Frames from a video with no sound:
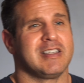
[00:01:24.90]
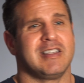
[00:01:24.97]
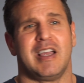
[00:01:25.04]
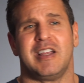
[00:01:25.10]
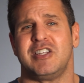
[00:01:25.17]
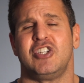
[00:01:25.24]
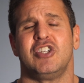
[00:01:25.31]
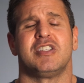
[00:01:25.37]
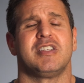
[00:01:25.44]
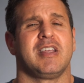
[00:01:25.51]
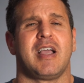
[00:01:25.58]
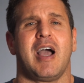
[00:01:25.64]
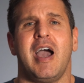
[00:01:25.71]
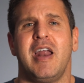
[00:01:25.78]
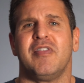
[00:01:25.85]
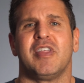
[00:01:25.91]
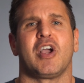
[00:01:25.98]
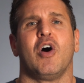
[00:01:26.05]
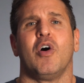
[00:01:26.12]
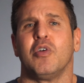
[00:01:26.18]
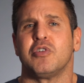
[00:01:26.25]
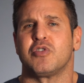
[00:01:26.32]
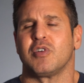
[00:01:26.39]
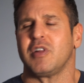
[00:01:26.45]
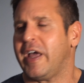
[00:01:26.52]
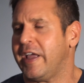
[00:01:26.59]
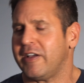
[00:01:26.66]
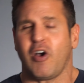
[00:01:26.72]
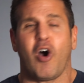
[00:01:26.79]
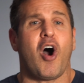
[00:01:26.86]
It's just kind of the culture
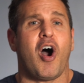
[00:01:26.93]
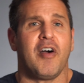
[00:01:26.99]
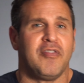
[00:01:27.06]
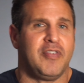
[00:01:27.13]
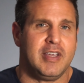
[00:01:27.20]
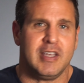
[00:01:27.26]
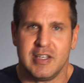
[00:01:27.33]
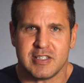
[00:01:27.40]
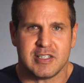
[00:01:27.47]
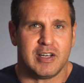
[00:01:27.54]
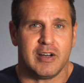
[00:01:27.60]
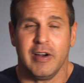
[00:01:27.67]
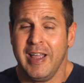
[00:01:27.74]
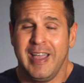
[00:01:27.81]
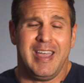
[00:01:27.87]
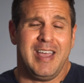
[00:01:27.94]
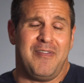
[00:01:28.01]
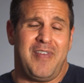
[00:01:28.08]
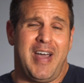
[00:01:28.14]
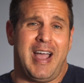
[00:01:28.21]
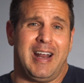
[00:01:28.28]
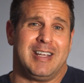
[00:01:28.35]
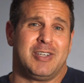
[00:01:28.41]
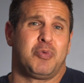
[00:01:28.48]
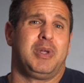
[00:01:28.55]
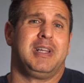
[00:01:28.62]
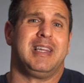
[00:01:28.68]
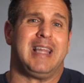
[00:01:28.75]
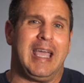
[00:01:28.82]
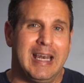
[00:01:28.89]
like coffee is here. In fact, it's
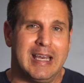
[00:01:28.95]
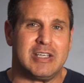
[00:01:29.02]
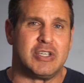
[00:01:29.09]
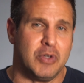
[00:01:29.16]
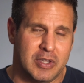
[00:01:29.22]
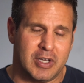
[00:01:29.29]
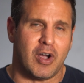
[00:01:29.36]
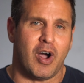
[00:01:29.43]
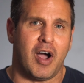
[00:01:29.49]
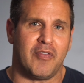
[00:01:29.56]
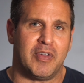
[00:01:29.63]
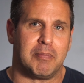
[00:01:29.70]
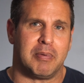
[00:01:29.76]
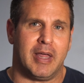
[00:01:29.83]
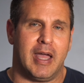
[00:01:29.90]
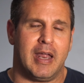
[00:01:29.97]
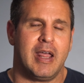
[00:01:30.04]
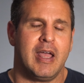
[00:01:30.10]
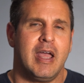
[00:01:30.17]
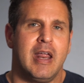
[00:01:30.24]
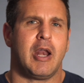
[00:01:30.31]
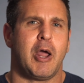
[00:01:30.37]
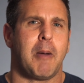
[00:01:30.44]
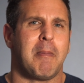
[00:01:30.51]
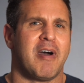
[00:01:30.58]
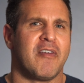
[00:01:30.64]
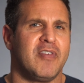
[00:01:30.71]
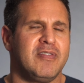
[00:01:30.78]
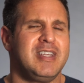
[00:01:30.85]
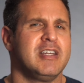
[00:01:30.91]
related to the coffee plant. Now,
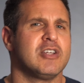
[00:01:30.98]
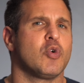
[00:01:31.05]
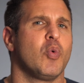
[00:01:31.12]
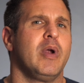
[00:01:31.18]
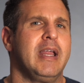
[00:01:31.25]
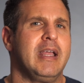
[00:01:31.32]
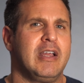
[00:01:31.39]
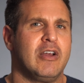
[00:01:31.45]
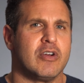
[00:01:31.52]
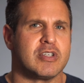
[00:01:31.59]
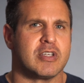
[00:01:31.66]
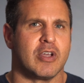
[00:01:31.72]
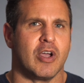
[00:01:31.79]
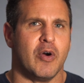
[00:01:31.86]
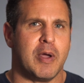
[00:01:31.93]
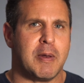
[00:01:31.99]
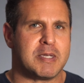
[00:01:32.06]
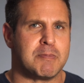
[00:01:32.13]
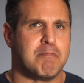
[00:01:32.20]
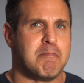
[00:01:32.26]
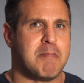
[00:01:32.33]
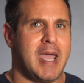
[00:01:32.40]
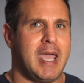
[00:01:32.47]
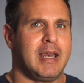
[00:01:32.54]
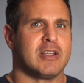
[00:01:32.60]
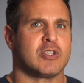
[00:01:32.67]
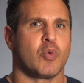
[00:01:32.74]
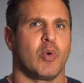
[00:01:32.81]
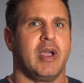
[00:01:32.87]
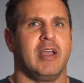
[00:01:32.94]
about fifteen to twenty years ago, it's made
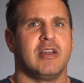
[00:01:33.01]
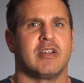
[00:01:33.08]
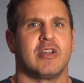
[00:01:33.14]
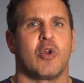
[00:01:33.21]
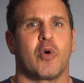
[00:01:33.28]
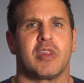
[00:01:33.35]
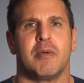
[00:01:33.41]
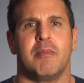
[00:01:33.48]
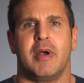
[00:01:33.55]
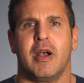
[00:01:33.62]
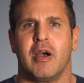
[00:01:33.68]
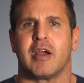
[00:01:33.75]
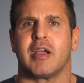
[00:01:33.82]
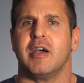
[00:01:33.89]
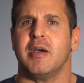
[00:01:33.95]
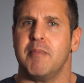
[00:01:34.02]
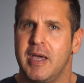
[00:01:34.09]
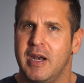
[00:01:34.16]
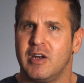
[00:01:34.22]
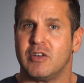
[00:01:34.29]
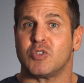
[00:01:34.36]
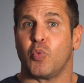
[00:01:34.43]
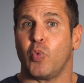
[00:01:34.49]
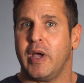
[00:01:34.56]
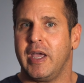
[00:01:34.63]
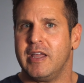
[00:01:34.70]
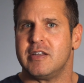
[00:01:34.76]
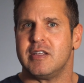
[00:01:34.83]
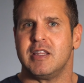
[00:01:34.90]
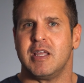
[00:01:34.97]
its way into North America. It made its
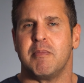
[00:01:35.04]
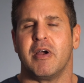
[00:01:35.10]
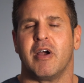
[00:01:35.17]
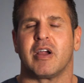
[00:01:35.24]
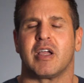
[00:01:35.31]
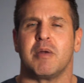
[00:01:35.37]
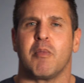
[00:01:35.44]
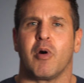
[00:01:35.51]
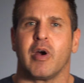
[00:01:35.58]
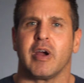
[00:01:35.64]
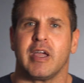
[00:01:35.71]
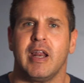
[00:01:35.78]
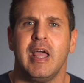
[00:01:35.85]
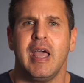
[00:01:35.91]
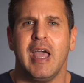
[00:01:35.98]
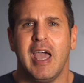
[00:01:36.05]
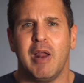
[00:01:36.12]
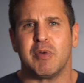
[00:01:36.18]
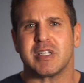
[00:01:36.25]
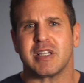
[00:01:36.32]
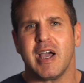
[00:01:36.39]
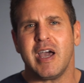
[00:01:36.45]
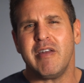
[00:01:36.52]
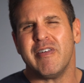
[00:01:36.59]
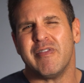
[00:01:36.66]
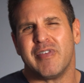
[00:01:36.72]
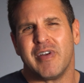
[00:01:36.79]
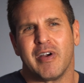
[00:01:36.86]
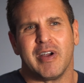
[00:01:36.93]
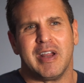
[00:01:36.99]
way into the American market, and it was kind of a
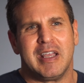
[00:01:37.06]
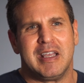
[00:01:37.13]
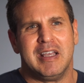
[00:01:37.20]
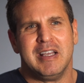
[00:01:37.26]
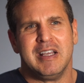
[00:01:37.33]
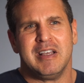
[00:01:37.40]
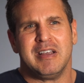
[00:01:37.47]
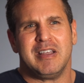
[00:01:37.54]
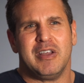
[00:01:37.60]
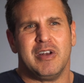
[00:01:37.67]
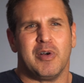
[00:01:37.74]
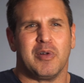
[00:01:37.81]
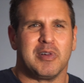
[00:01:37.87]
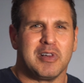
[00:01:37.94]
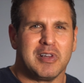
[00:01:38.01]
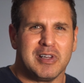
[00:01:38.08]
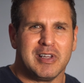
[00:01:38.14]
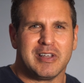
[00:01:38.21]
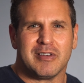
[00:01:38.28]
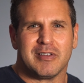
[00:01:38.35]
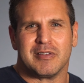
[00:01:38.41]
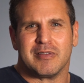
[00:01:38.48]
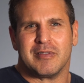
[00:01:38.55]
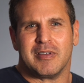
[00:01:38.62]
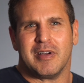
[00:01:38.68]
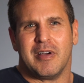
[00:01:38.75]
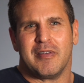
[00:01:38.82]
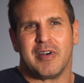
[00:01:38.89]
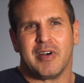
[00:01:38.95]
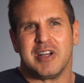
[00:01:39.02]
very, you know, little,
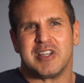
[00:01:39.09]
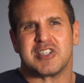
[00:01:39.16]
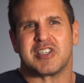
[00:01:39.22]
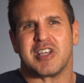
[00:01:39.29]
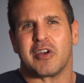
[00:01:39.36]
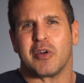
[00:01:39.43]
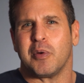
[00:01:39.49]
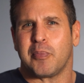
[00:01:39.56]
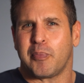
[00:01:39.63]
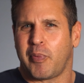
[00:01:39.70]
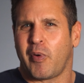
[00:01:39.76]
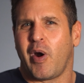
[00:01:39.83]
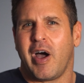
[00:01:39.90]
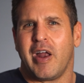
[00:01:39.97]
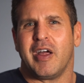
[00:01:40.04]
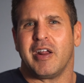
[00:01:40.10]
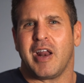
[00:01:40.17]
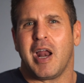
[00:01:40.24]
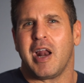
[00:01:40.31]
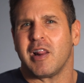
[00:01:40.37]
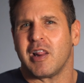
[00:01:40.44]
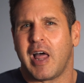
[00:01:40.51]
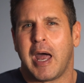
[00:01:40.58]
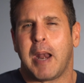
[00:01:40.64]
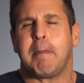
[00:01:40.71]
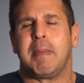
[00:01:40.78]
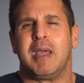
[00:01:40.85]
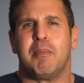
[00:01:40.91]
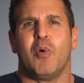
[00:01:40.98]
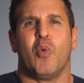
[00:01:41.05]
a very subtle product. Not a lot of
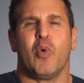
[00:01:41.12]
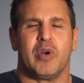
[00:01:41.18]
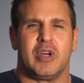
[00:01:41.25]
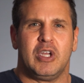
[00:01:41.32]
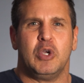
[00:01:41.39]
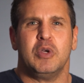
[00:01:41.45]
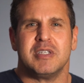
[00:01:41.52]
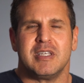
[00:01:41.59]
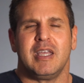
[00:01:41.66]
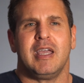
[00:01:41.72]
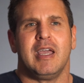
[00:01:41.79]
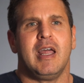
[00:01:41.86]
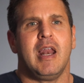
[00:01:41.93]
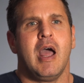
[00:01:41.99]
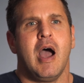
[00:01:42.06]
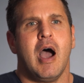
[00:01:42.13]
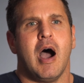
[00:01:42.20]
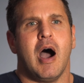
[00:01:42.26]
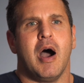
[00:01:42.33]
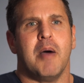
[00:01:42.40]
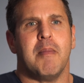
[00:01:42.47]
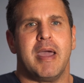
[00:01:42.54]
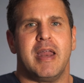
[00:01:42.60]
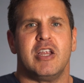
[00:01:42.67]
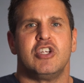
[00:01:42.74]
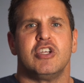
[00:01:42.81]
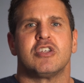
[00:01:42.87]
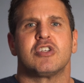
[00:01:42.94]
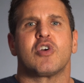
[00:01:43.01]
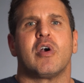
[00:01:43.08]
people were using it. Um, and it
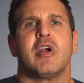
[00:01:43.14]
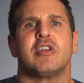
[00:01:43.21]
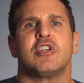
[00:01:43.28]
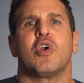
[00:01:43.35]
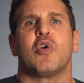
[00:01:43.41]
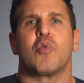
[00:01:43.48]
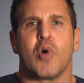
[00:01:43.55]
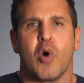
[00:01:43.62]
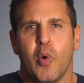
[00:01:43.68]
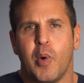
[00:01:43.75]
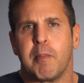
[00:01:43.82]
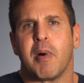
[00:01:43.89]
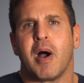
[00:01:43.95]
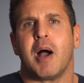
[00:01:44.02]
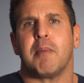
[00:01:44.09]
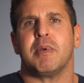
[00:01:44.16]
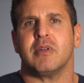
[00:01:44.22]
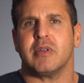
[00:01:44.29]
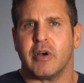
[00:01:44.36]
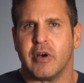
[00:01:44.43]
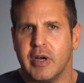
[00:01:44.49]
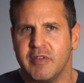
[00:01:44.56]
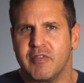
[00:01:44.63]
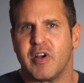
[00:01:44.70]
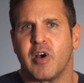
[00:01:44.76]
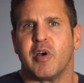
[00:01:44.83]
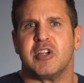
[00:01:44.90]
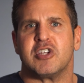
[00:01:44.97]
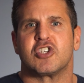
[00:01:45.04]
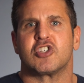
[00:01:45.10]
just started to grow in popularity
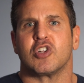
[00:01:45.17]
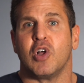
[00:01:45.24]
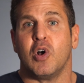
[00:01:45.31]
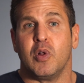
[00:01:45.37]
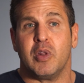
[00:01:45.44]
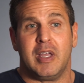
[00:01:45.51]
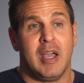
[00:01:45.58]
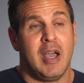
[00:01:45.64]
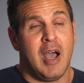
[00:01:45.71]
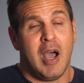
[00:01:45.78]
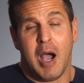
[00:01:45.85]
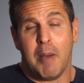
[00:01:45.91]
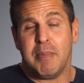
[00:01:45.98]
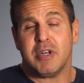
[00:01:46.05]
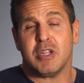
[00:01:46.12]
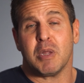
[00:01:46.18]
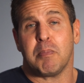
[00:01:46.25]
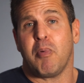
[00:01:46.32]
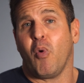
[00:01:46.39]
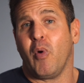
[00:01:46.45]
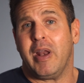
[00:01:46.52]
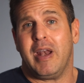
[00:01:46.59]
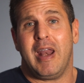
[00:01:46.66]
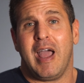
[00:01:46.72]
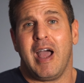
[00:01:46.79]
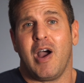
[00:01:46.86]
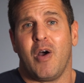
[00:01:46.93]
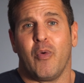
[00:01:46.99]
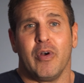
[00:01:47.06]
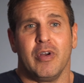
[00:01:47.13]
very slowly, up until the point
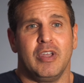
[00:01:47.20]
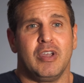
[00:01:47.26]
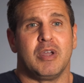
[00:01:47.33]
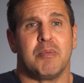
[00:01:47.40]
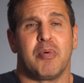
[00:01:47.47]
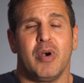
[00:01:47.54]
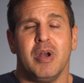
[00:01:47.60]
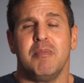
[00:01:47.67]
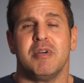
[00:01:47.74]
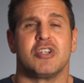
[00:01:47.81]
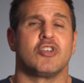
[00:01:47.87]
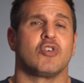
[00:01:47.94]
now where you can pretty much